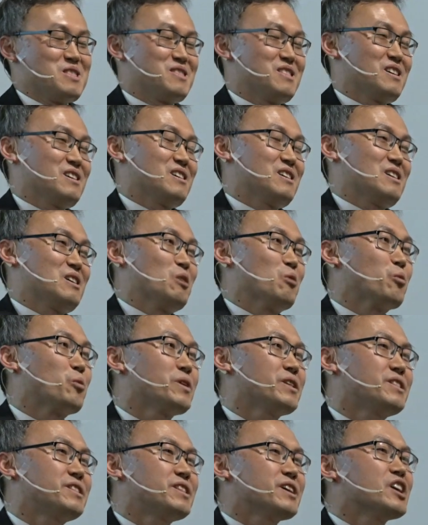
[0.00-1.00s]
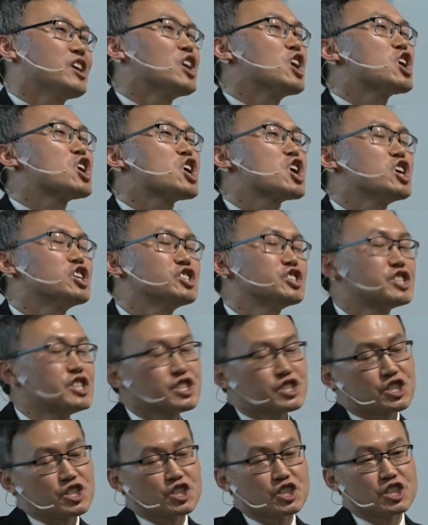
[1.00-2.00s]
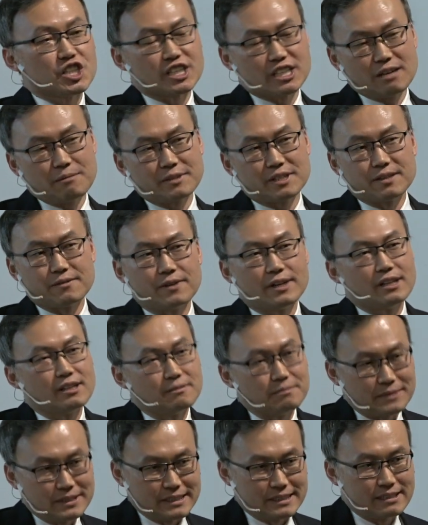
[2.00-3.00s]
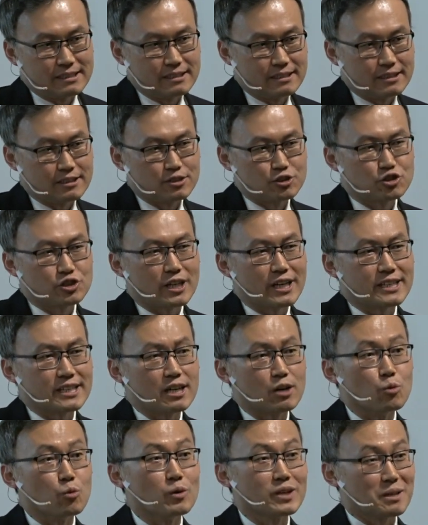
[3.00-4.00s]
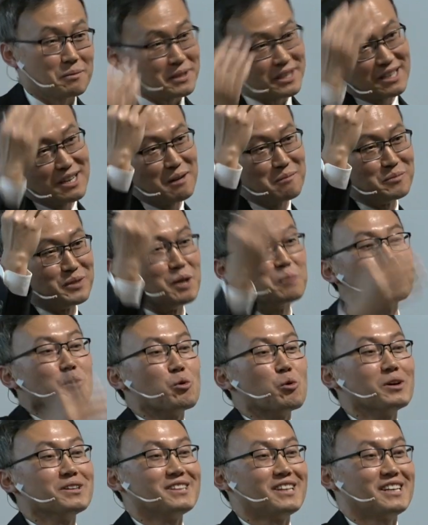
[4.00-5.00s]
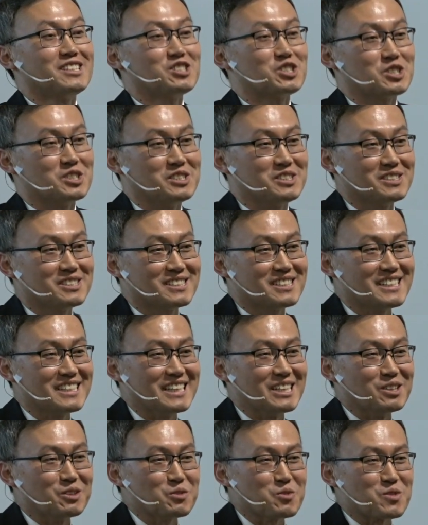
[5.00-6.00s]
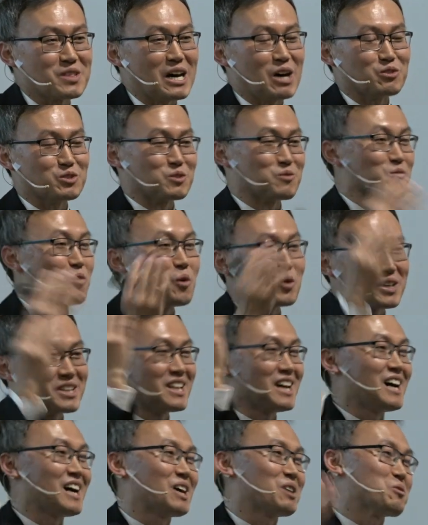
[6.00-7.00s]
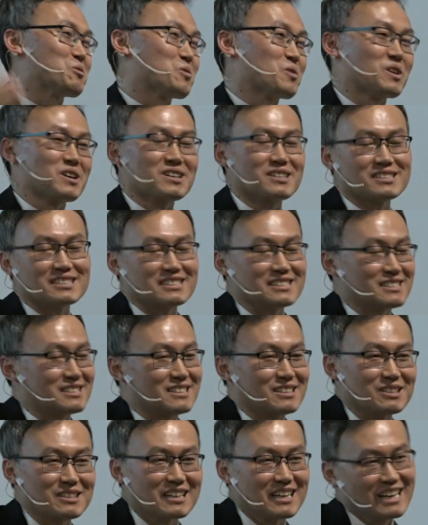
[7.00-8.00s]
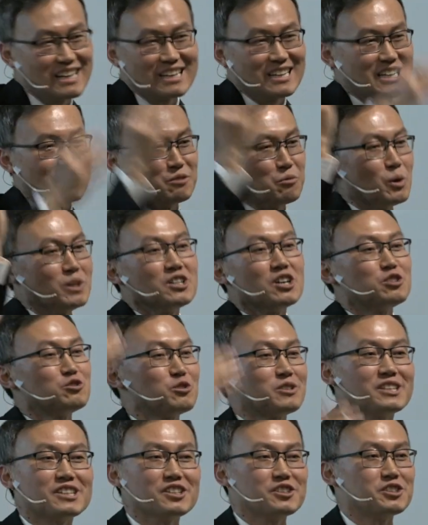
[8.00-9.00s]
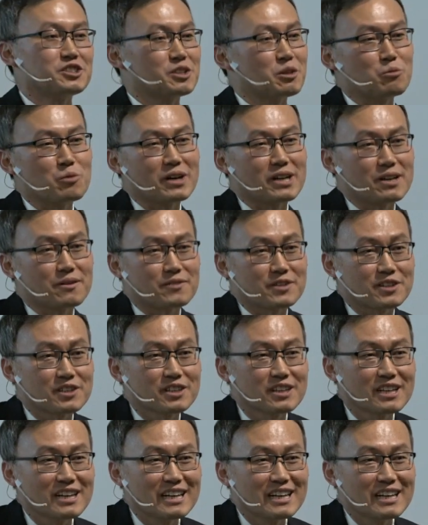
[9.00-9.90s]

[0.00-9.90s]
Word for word: the, with the consistent economic development, China want to become number one nations in 2049 or just in 100 years and whatever.